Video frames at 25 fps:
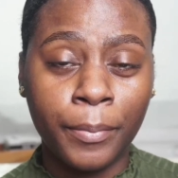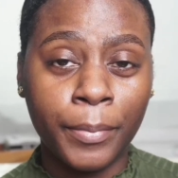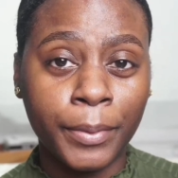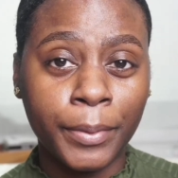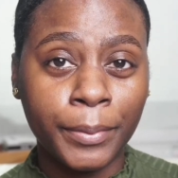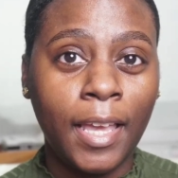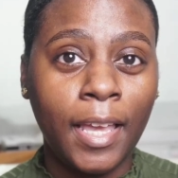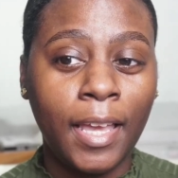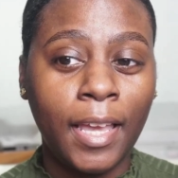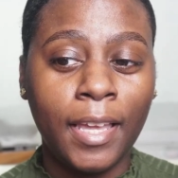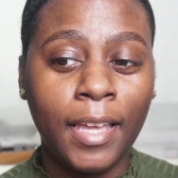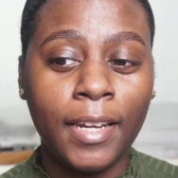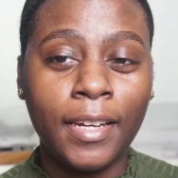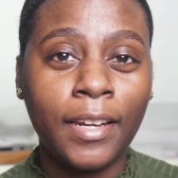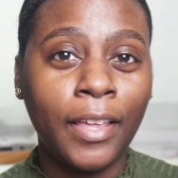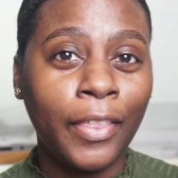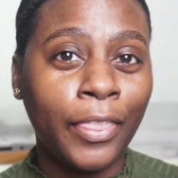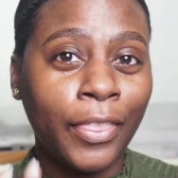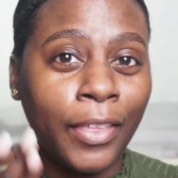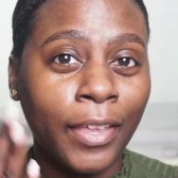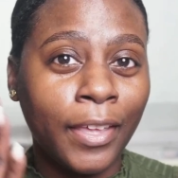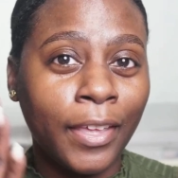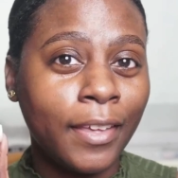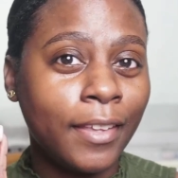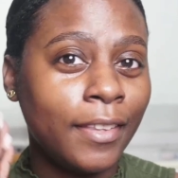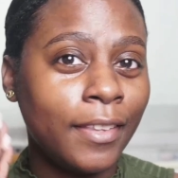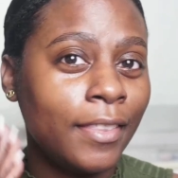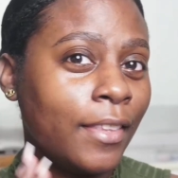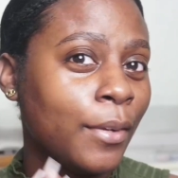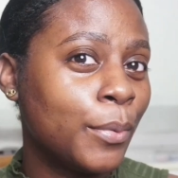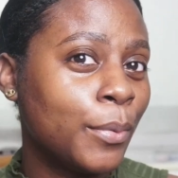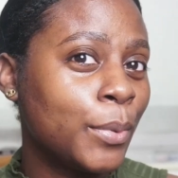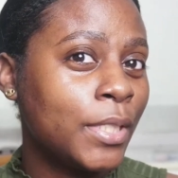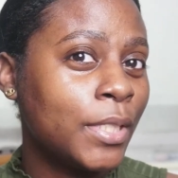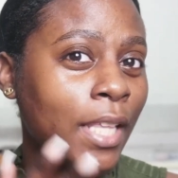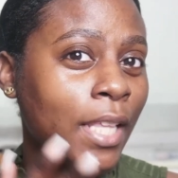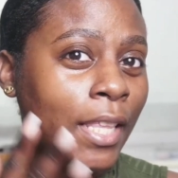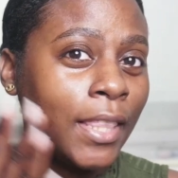and nothing. There
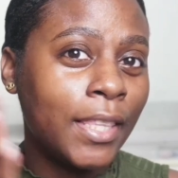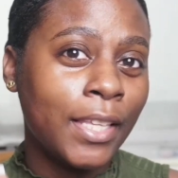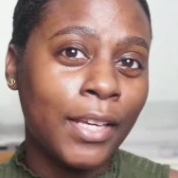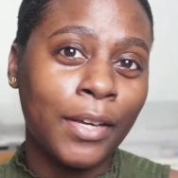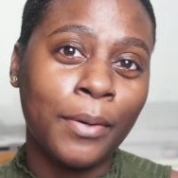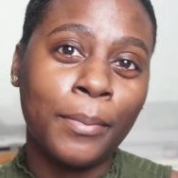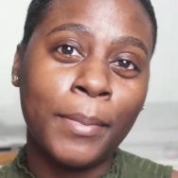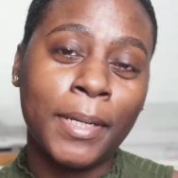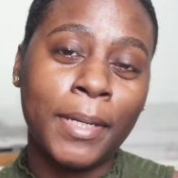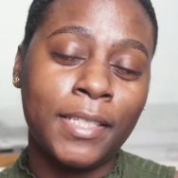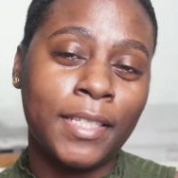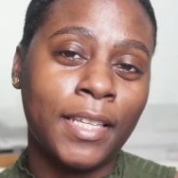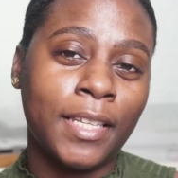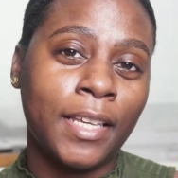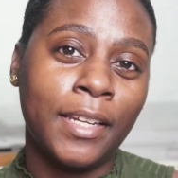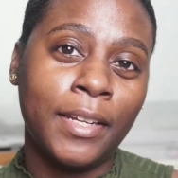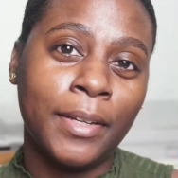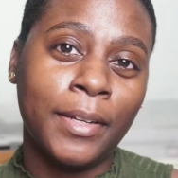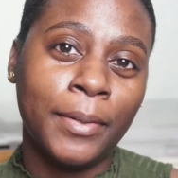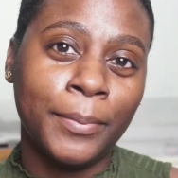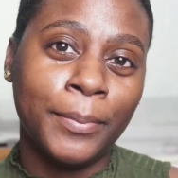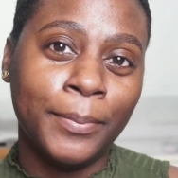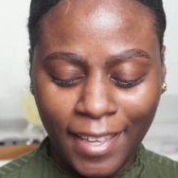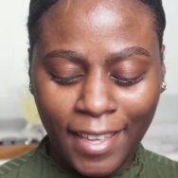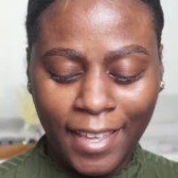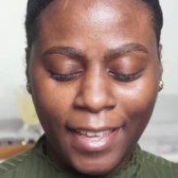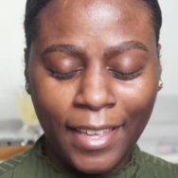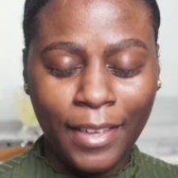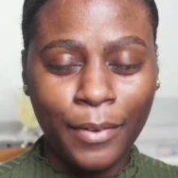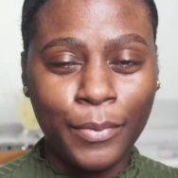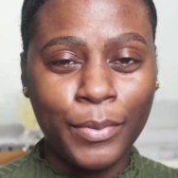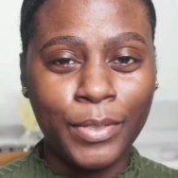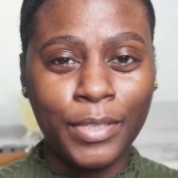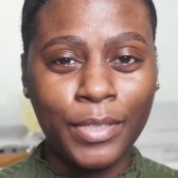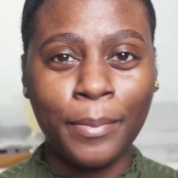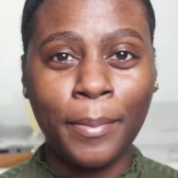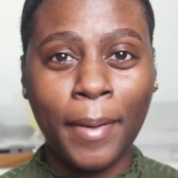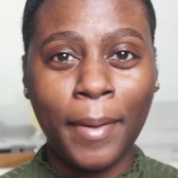was nothing on my skin. It
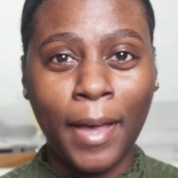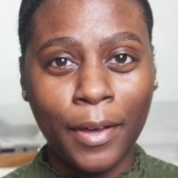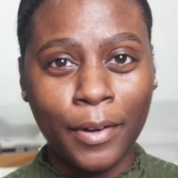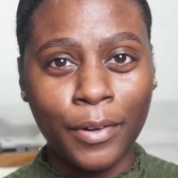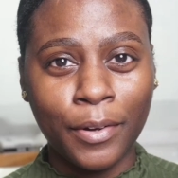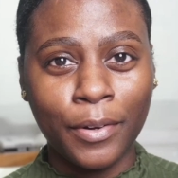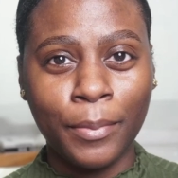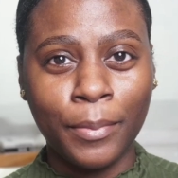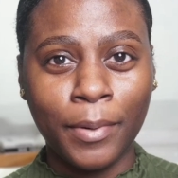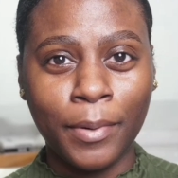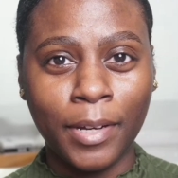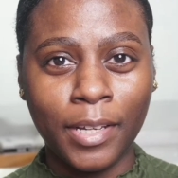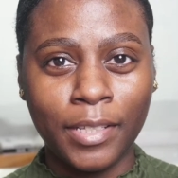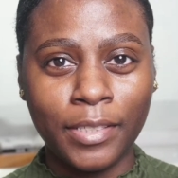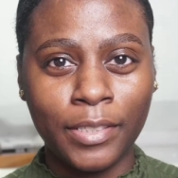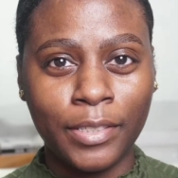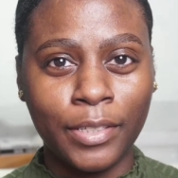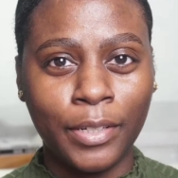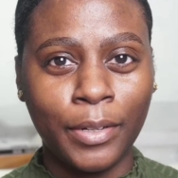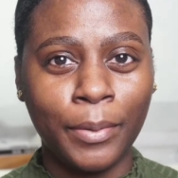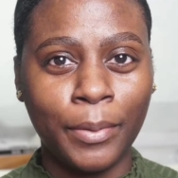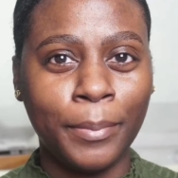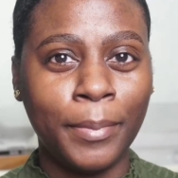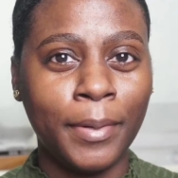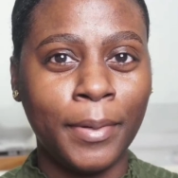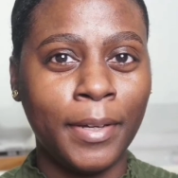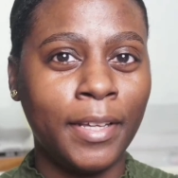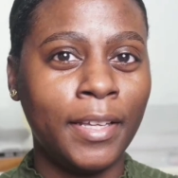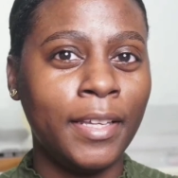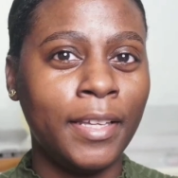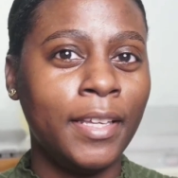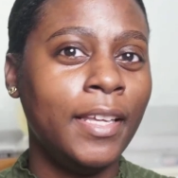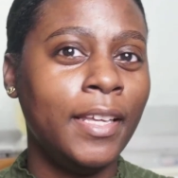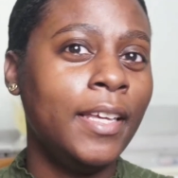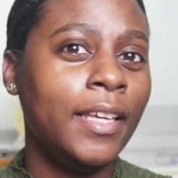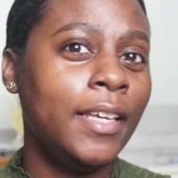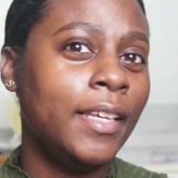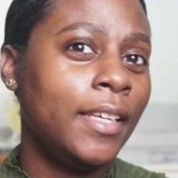was a powder bronzer, but
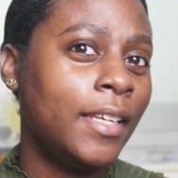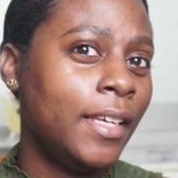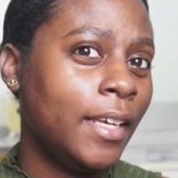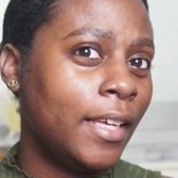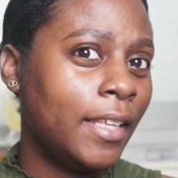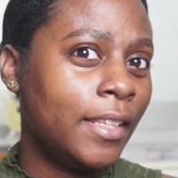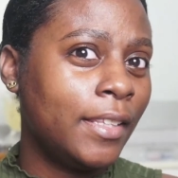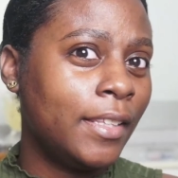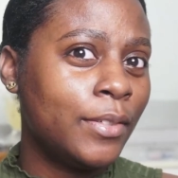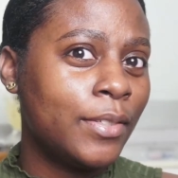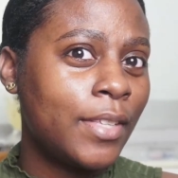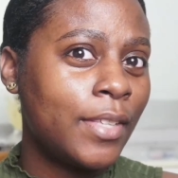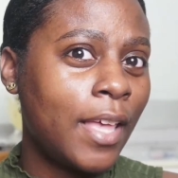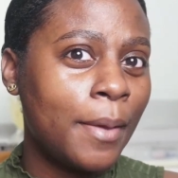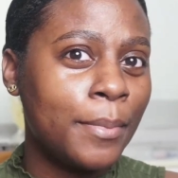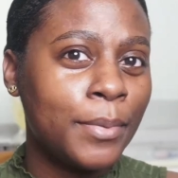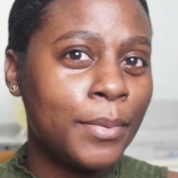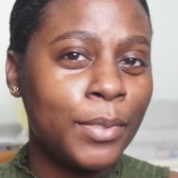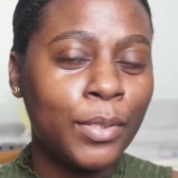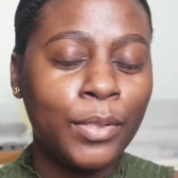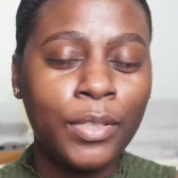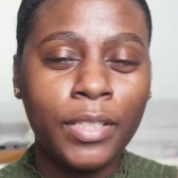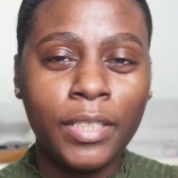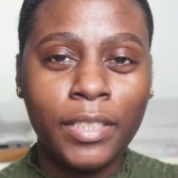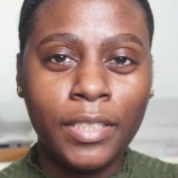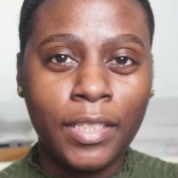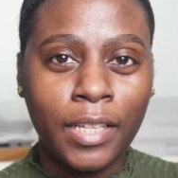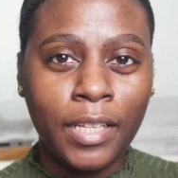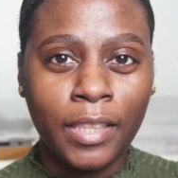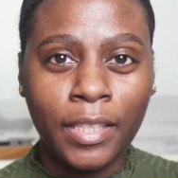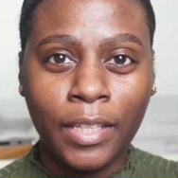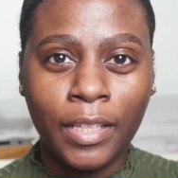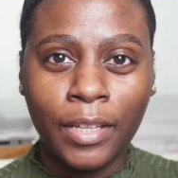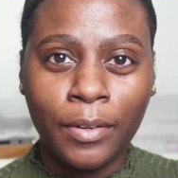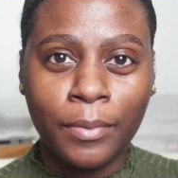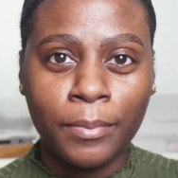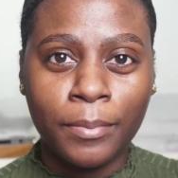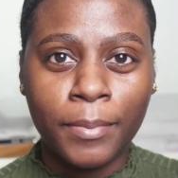yeah, there's absolutely
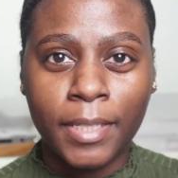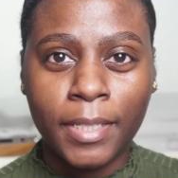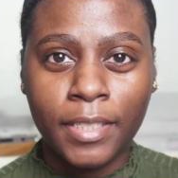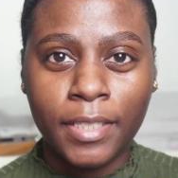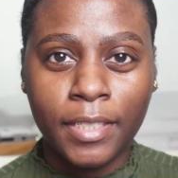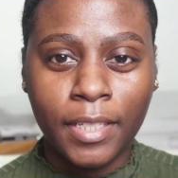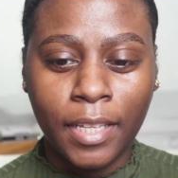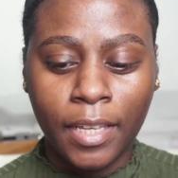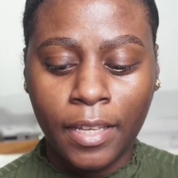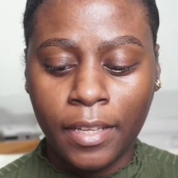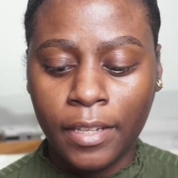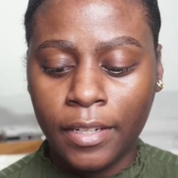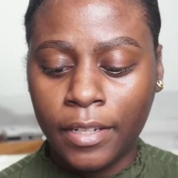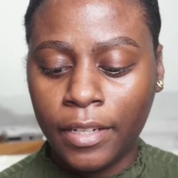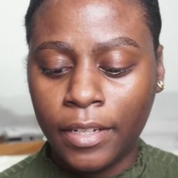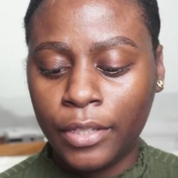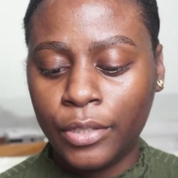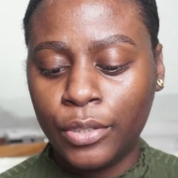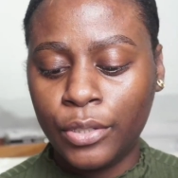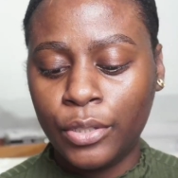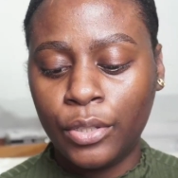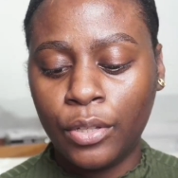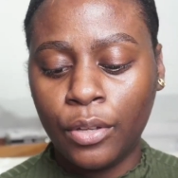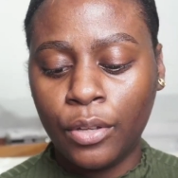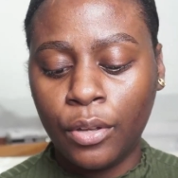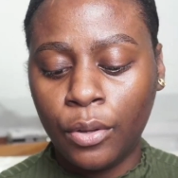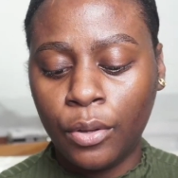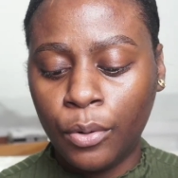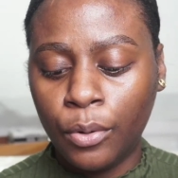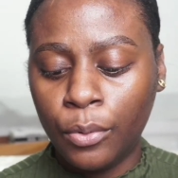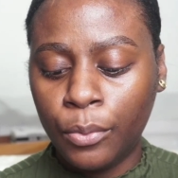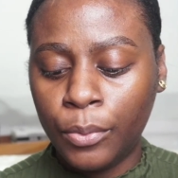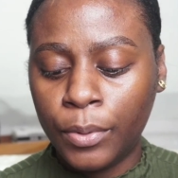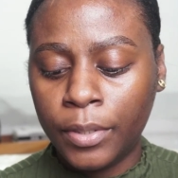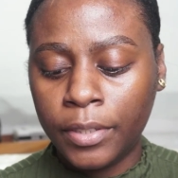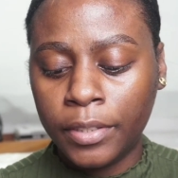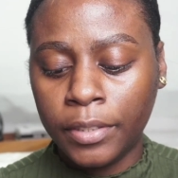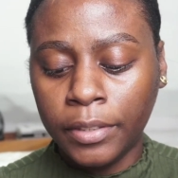nothing on my skin.
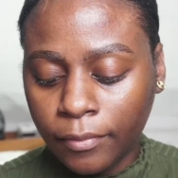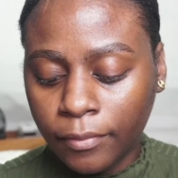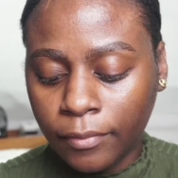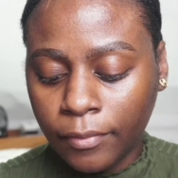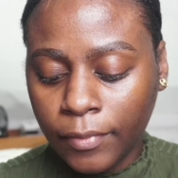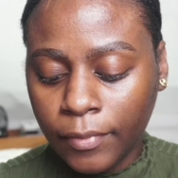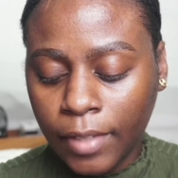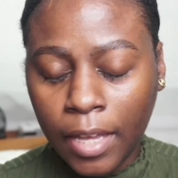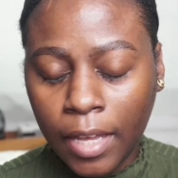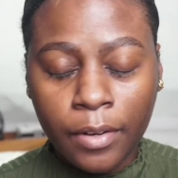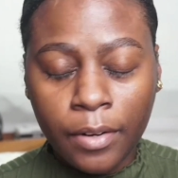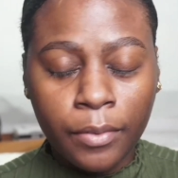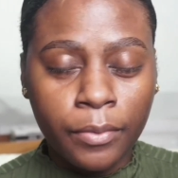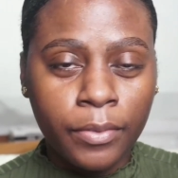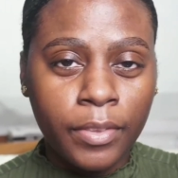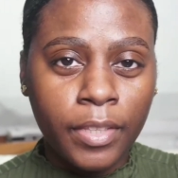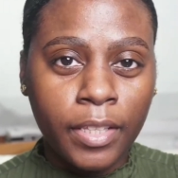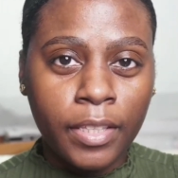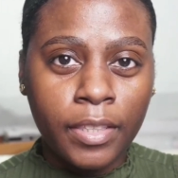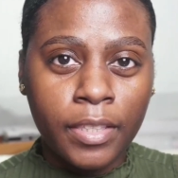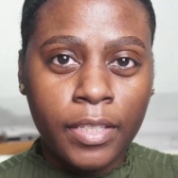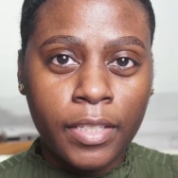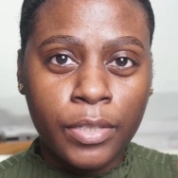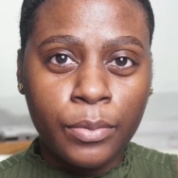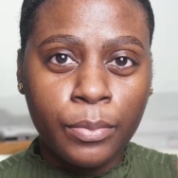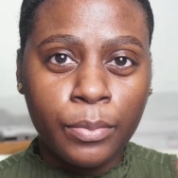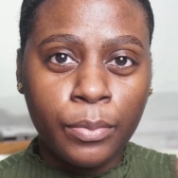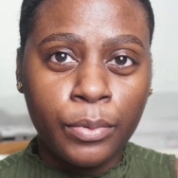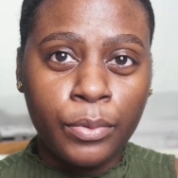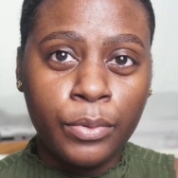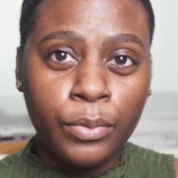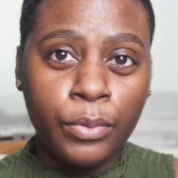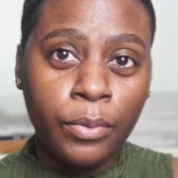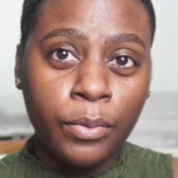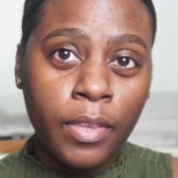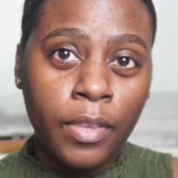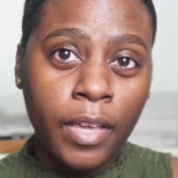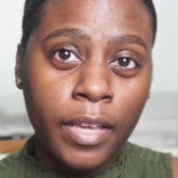So I don't think this will
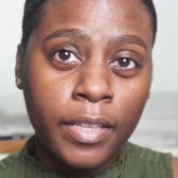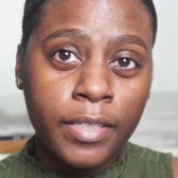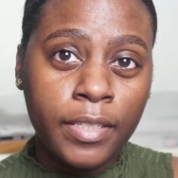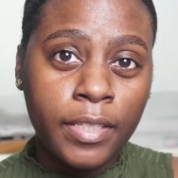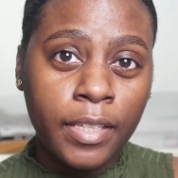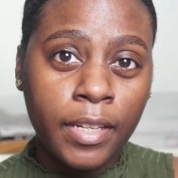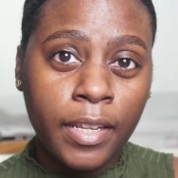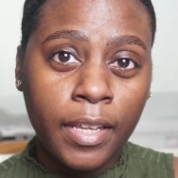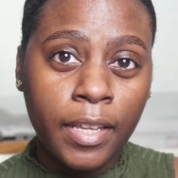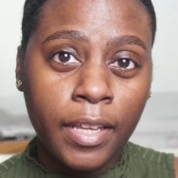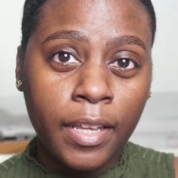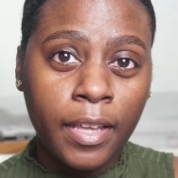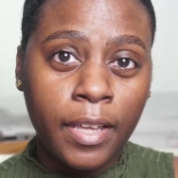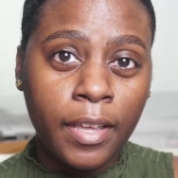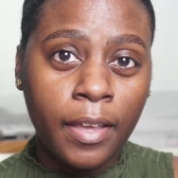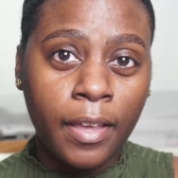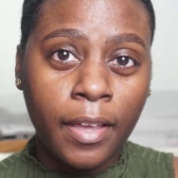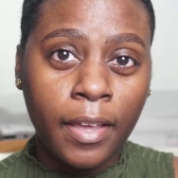do that today.